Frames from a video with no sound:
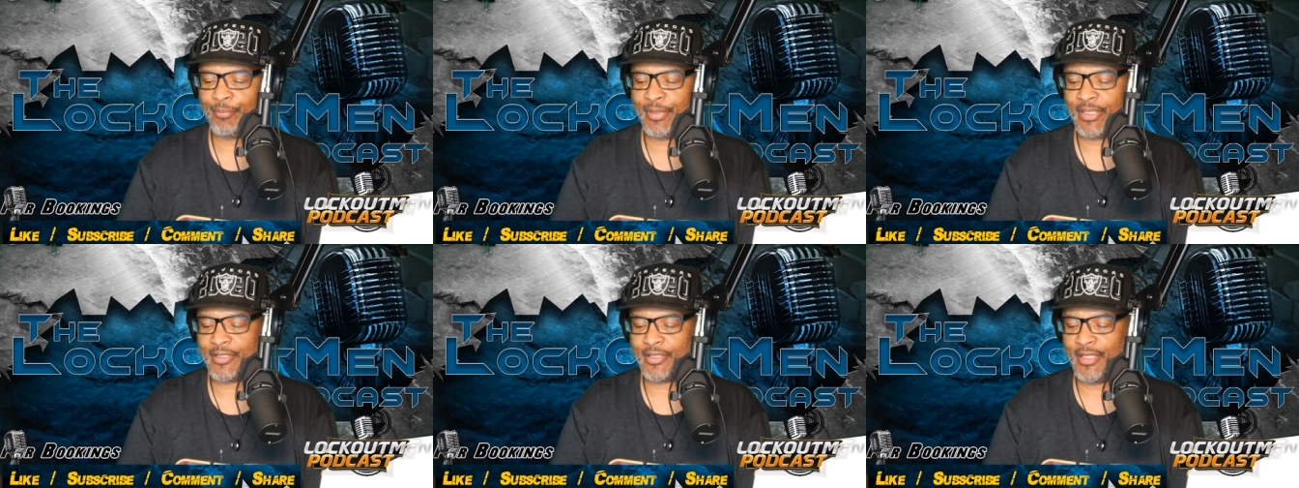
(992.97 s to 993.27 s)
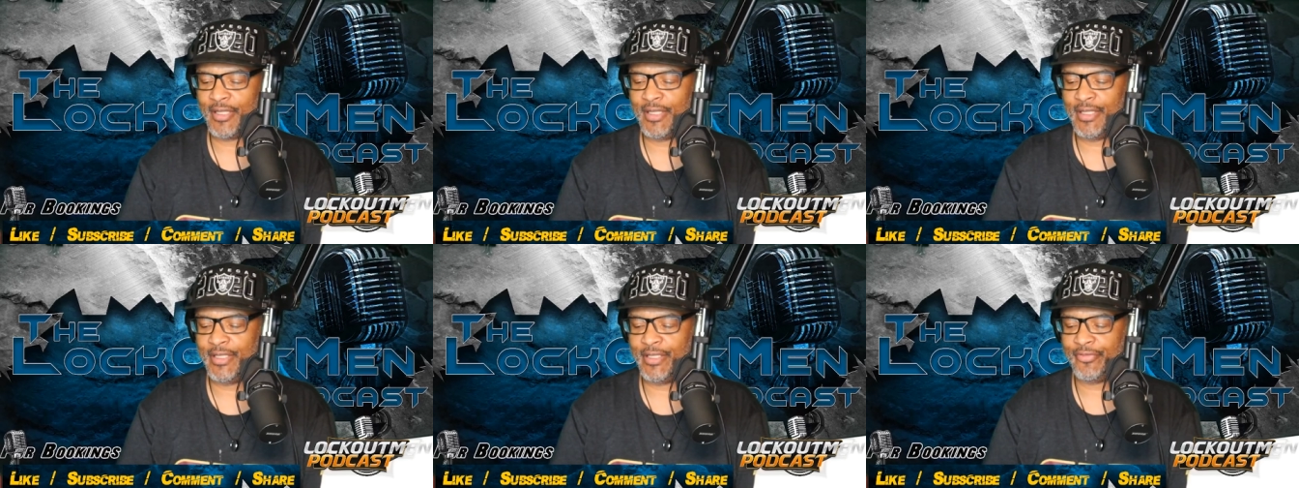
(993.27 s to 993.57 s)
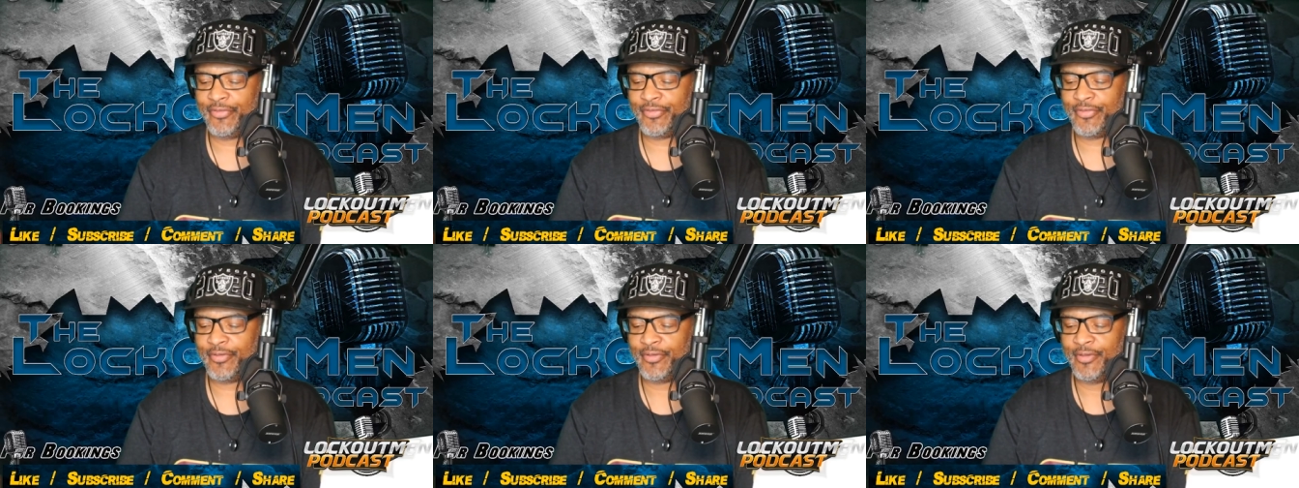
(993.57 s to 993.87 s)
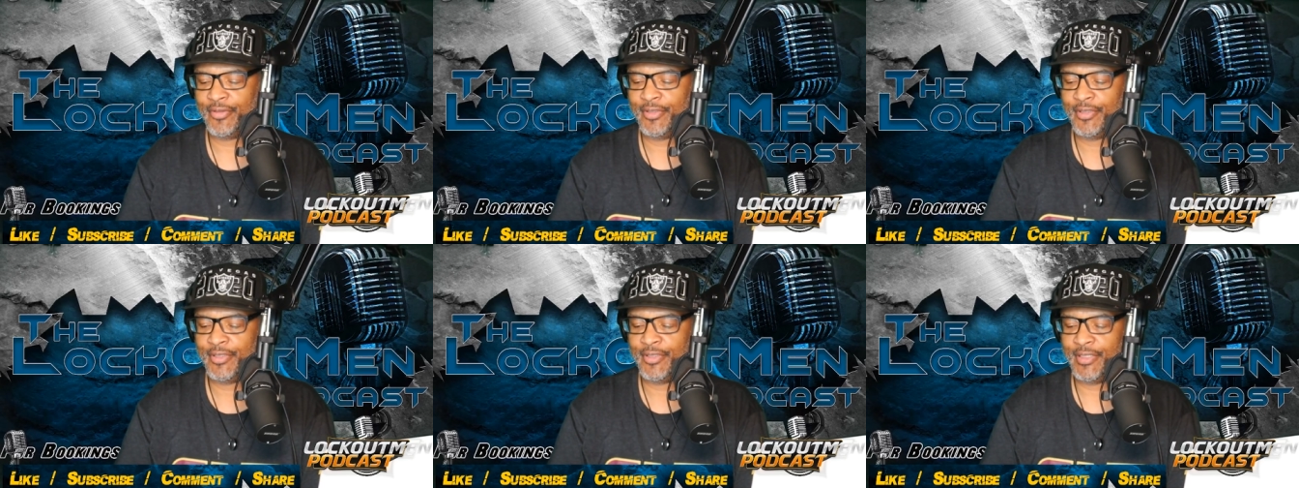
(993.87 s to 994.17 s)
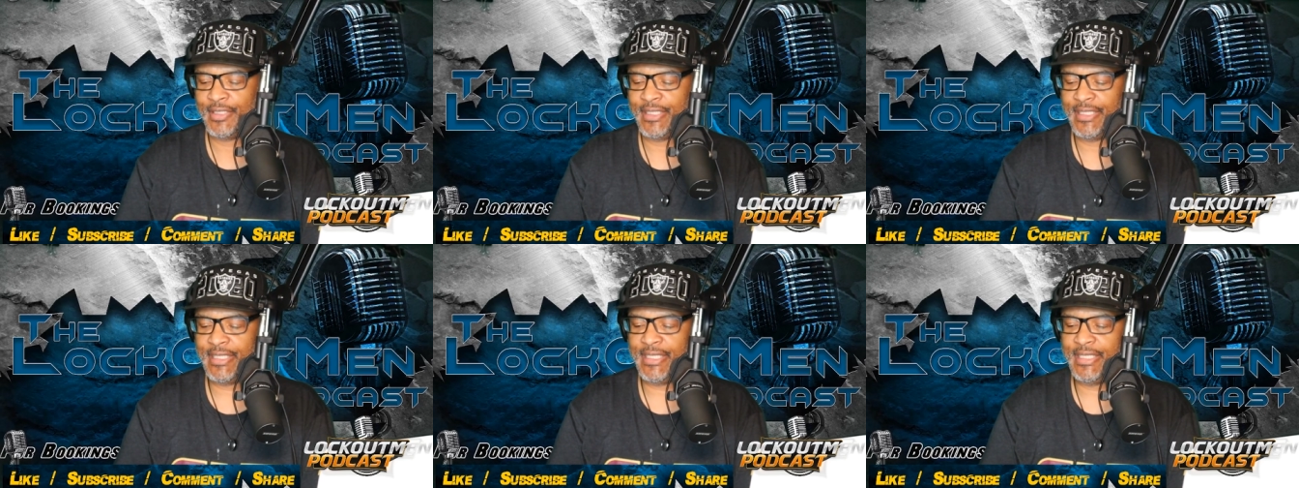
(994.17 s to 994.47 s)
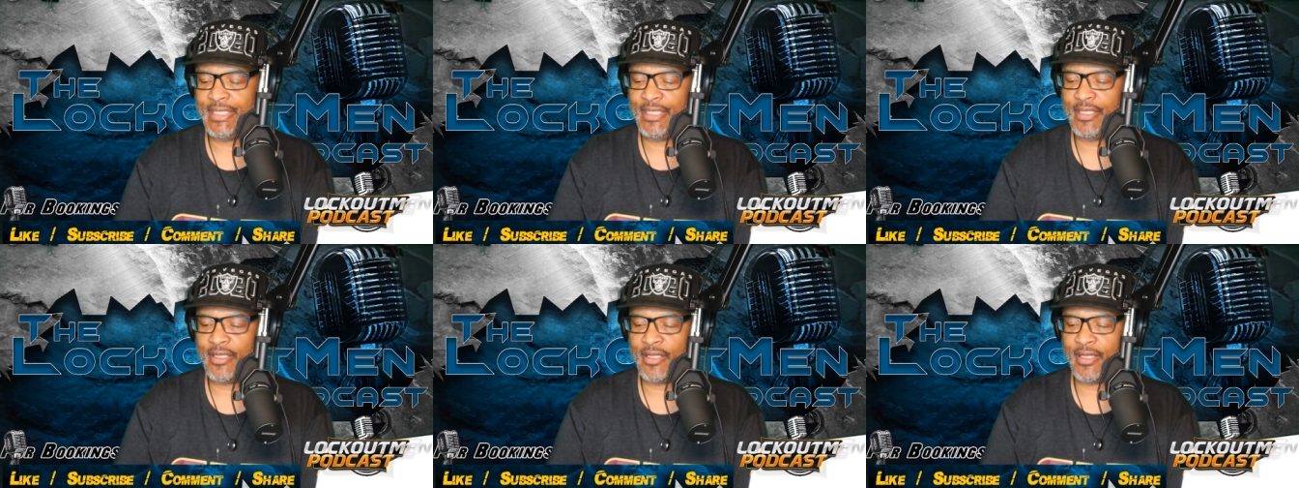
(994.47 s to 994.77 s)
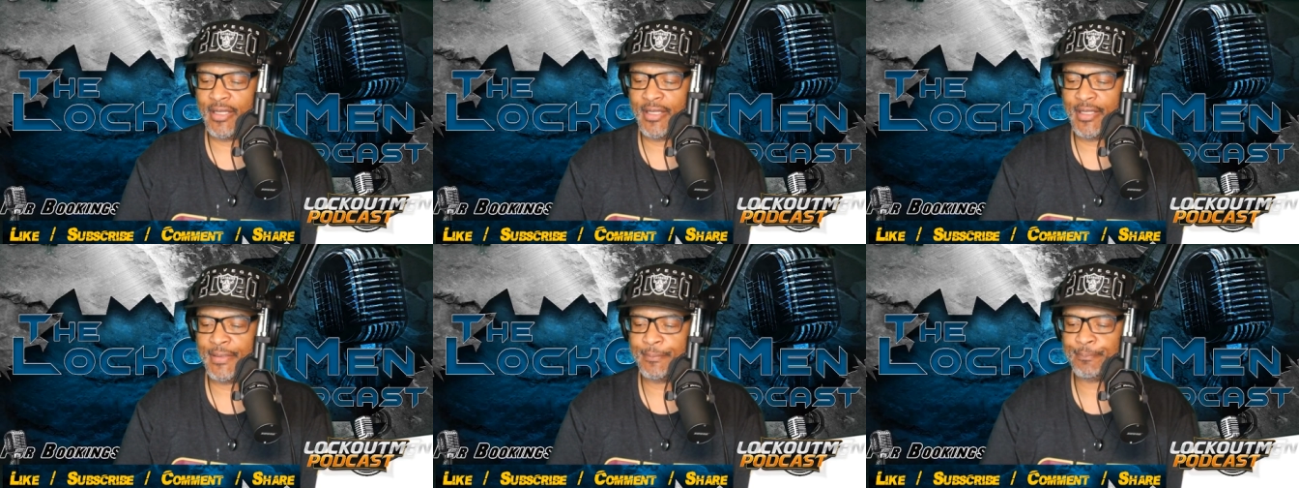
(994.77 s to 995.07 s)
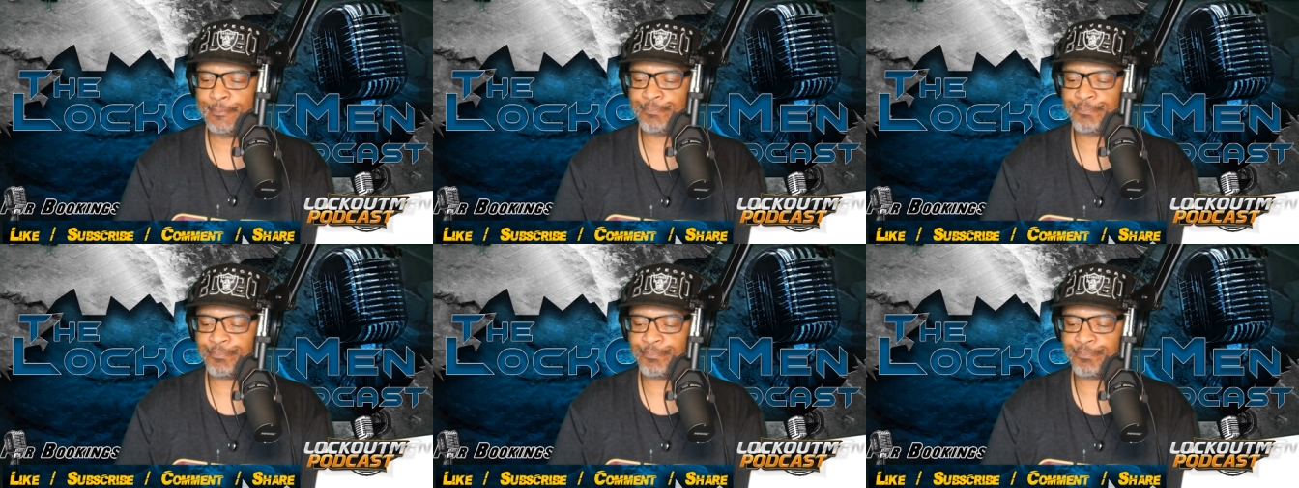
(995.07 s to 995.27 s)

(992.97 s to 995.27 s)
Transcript: because he um